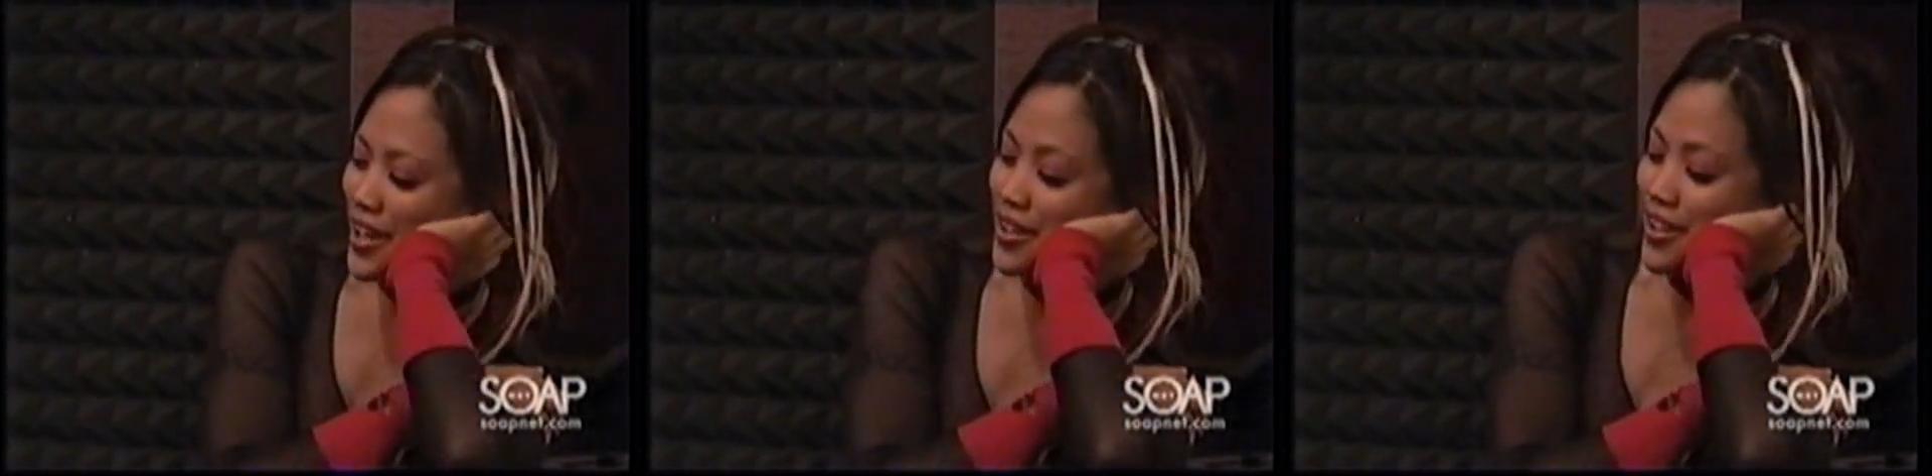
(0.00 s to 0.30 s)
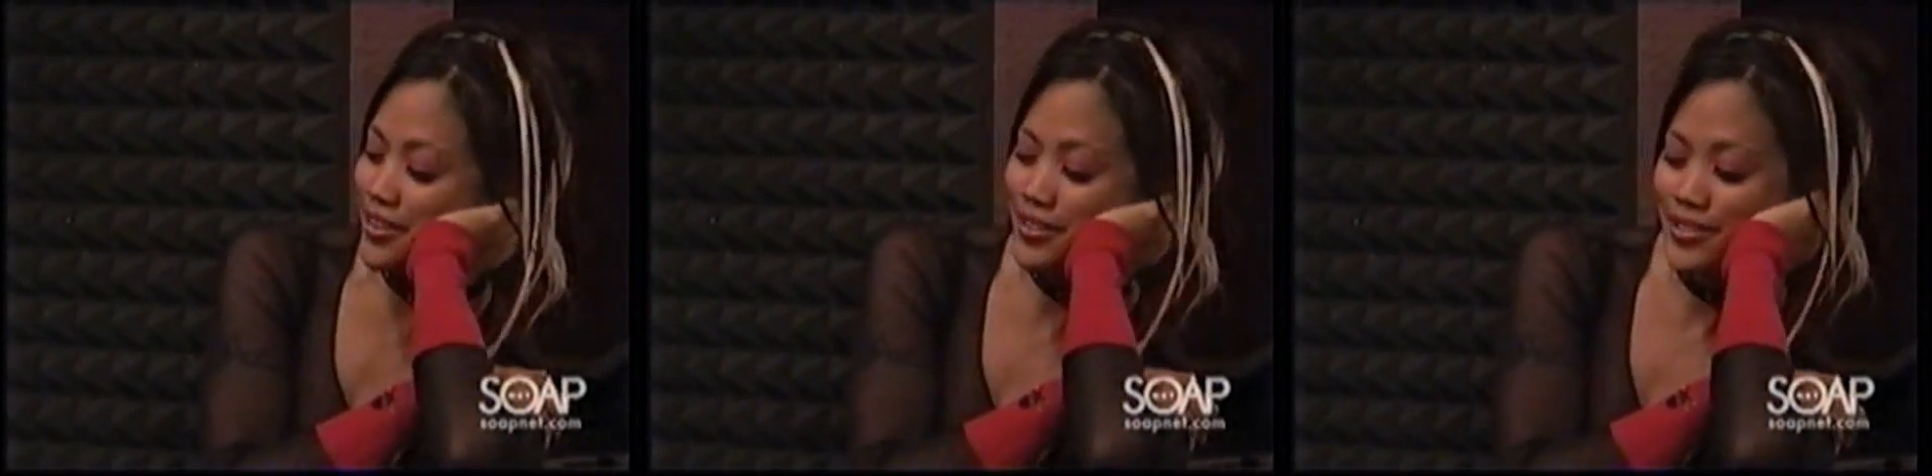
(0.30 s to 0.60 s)
At,
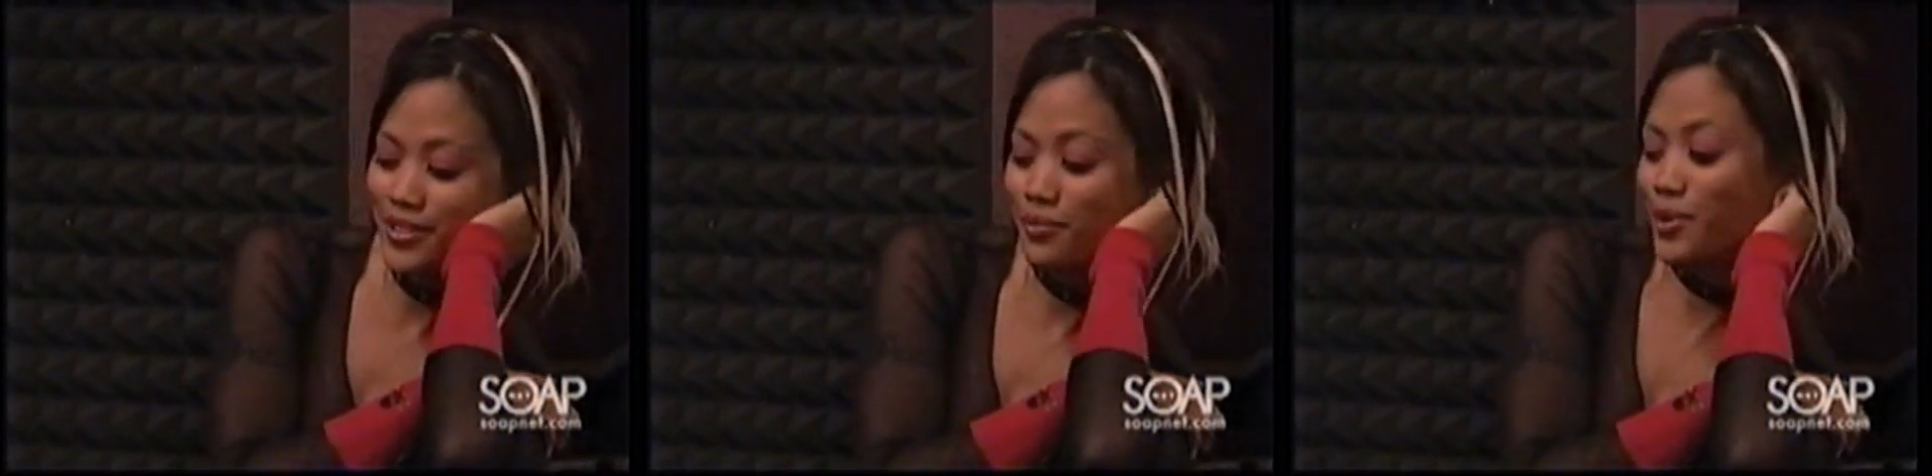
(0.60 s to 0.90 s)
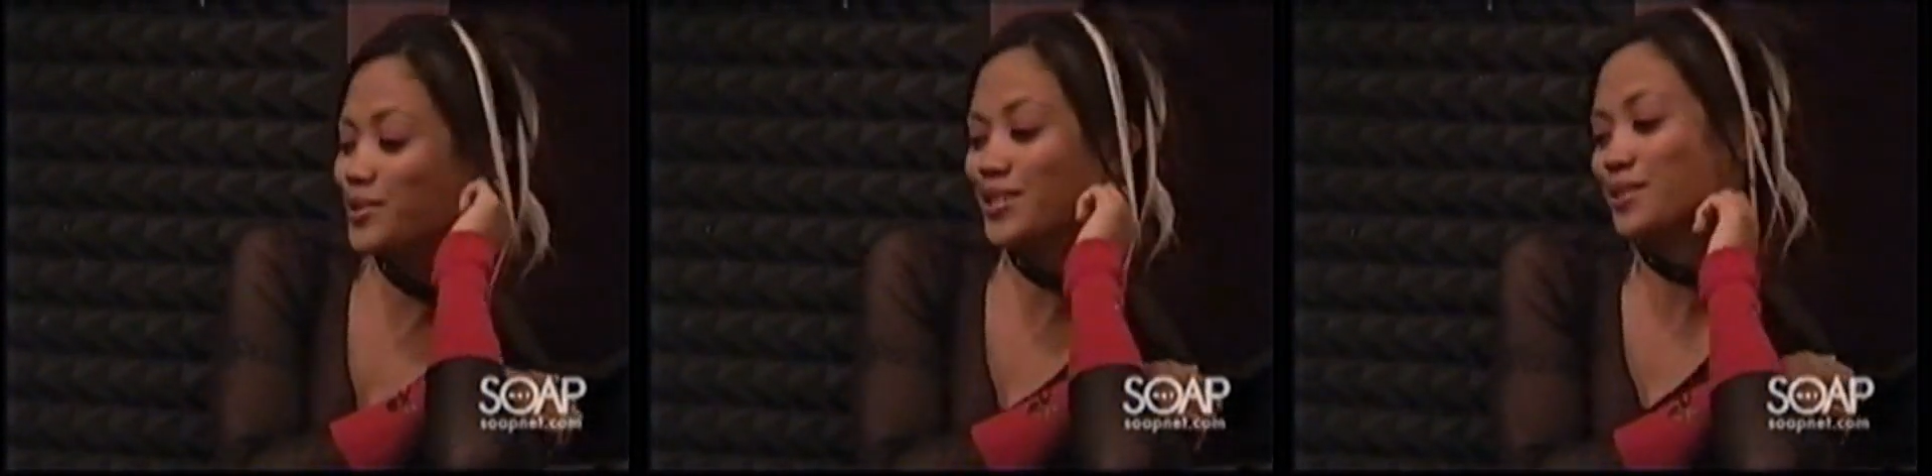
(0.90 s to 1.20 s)
at least in the
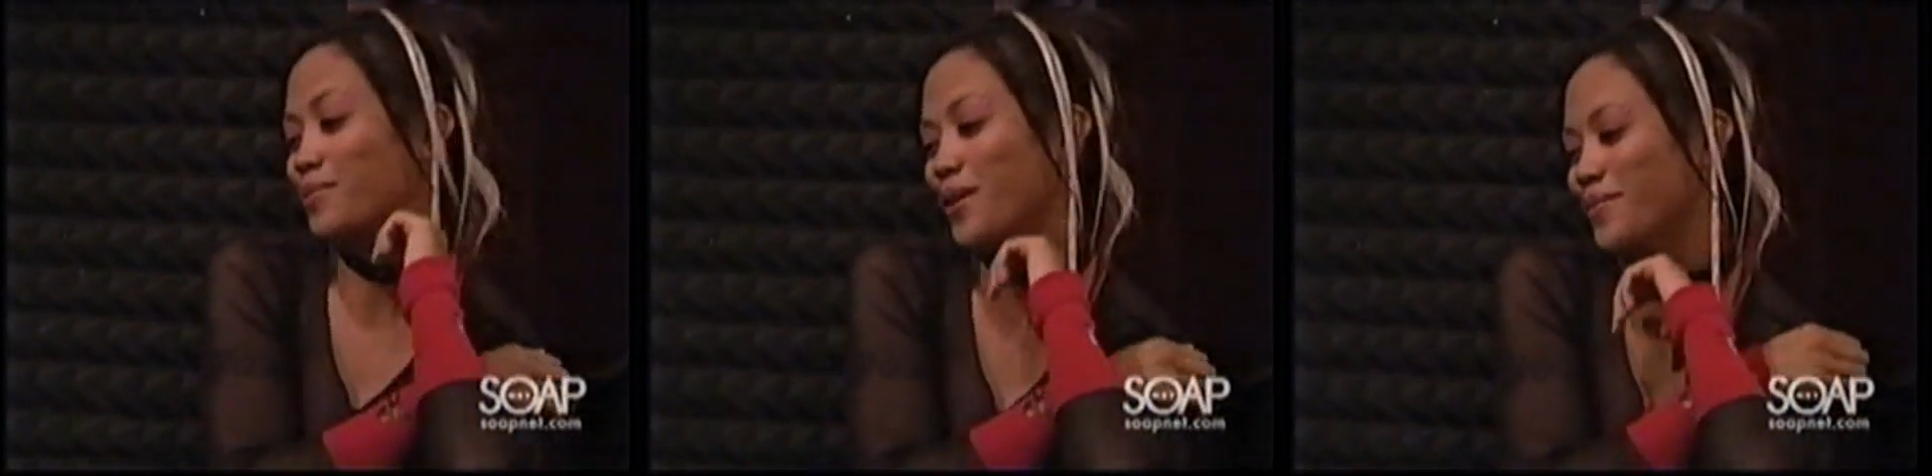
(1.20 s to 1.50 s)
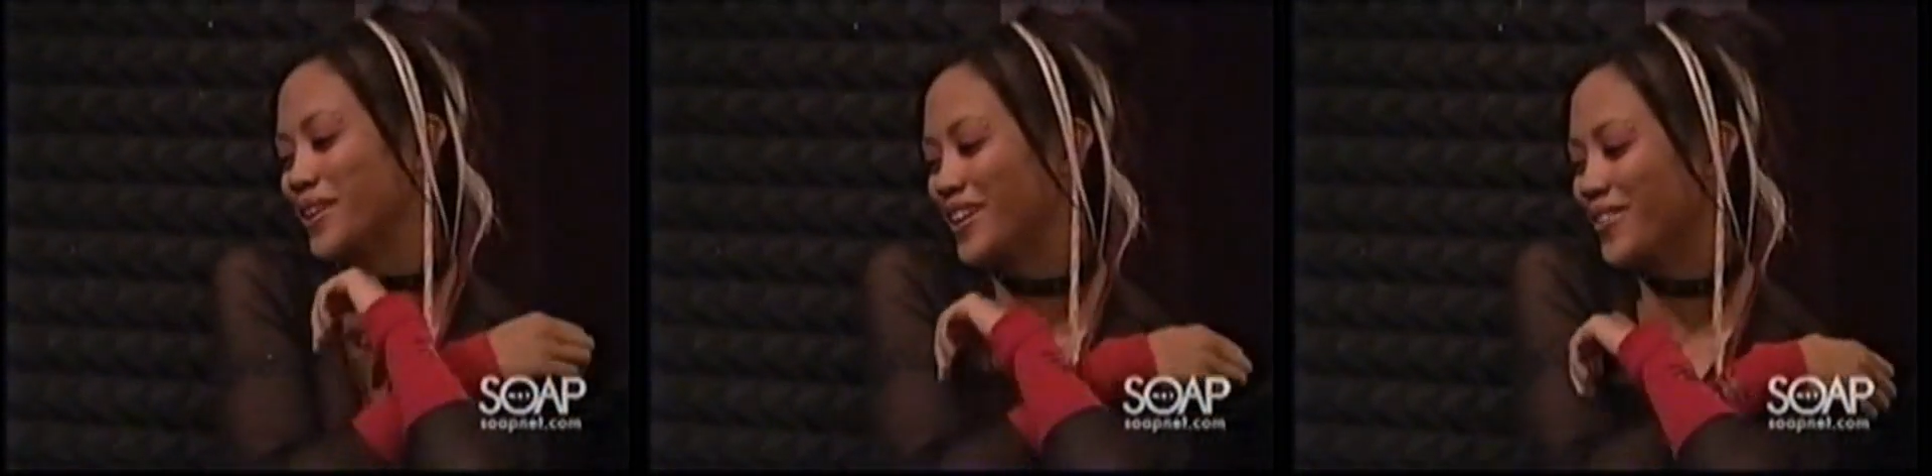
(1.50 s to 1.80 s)
music
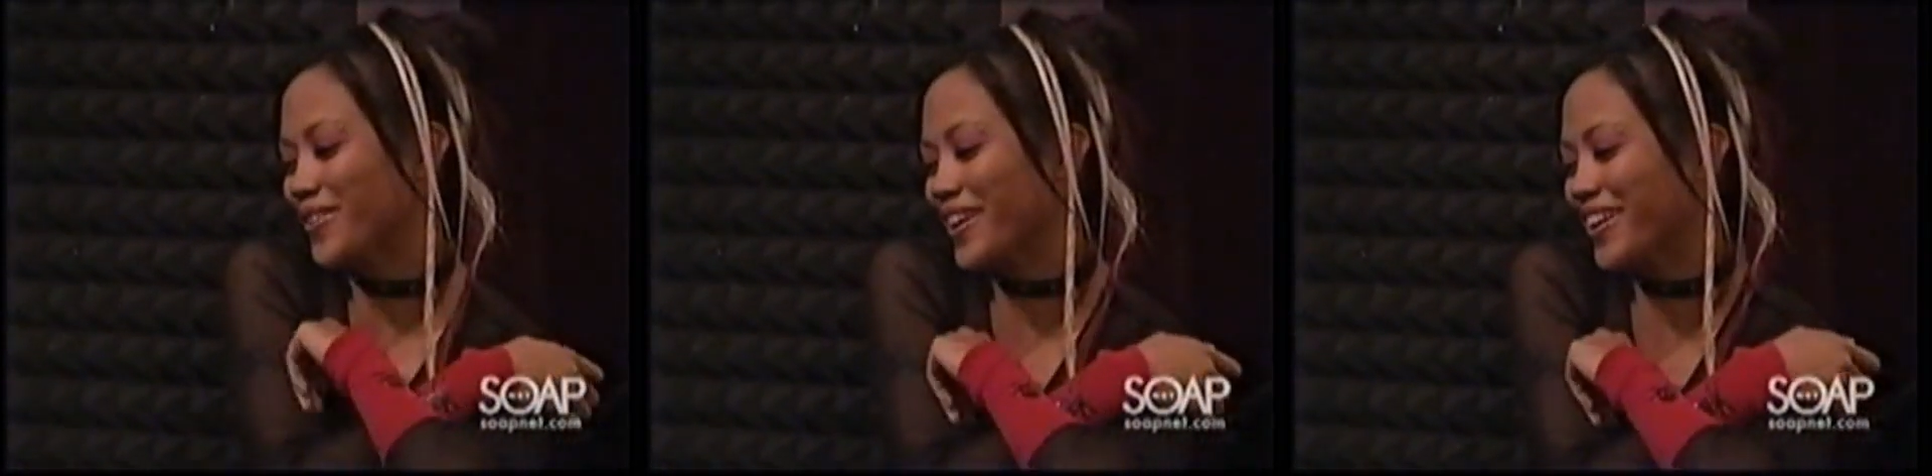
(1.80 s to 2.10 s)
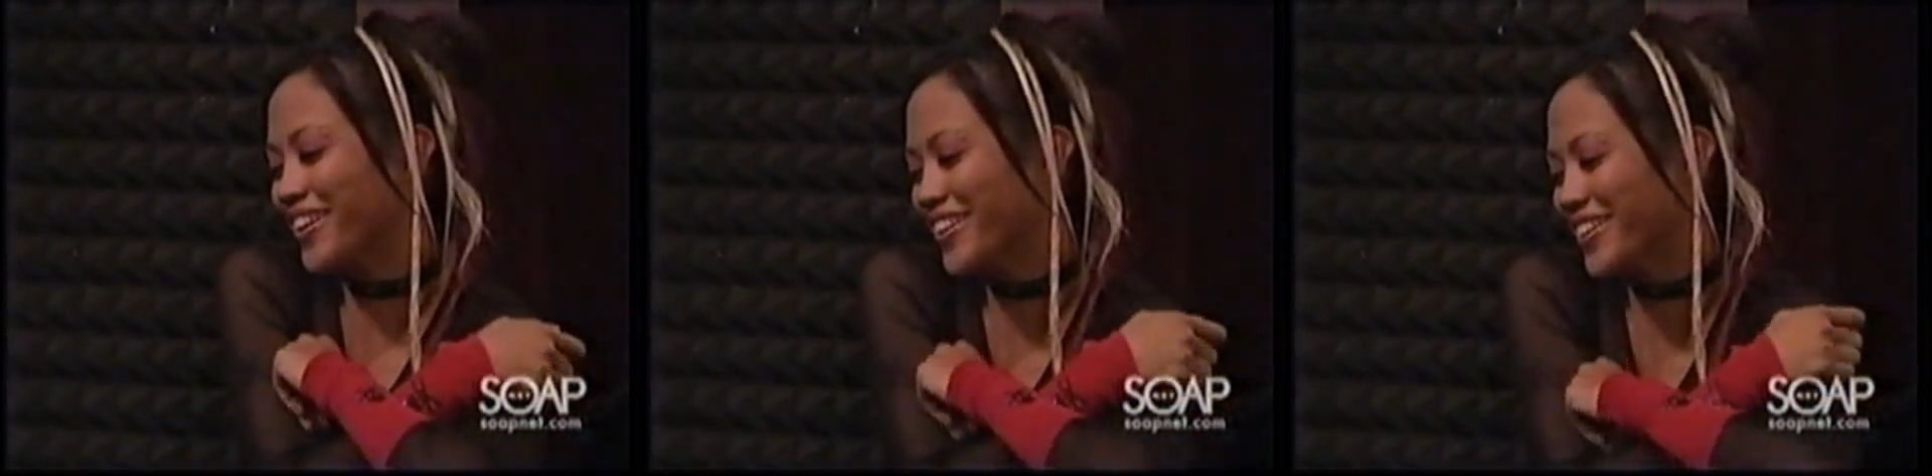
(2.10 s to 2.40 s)
department,
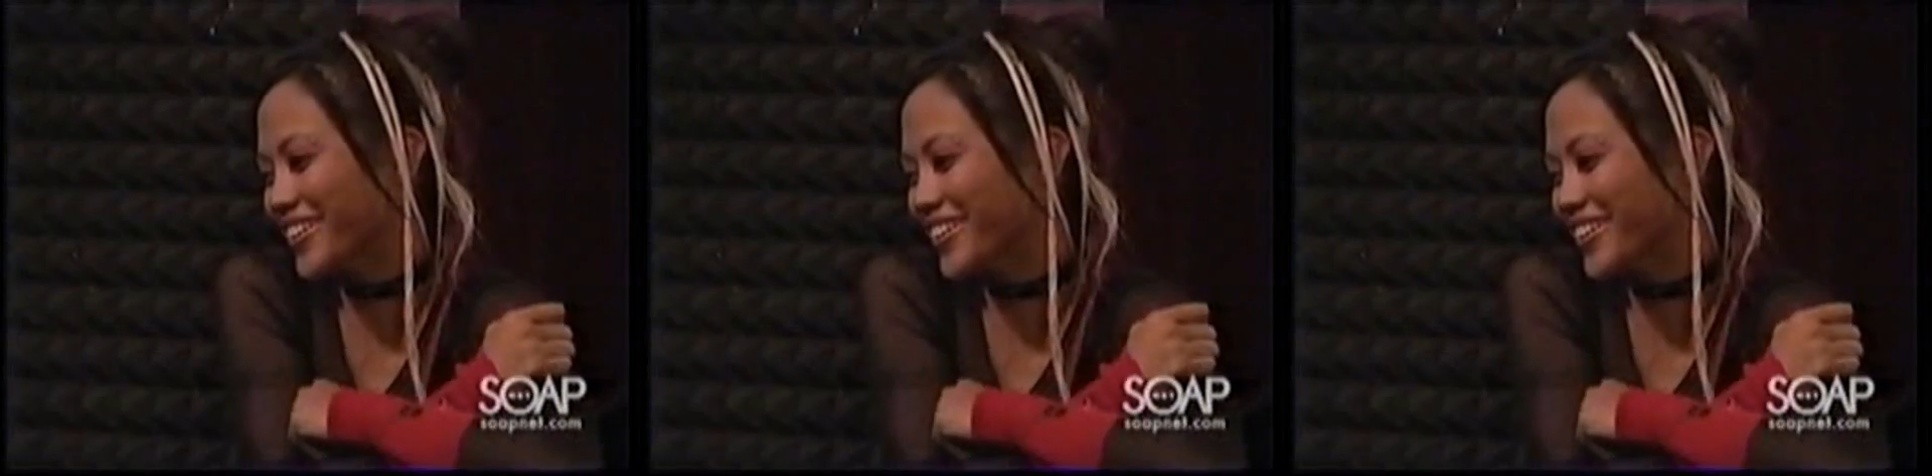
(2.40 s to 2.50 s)
anyway.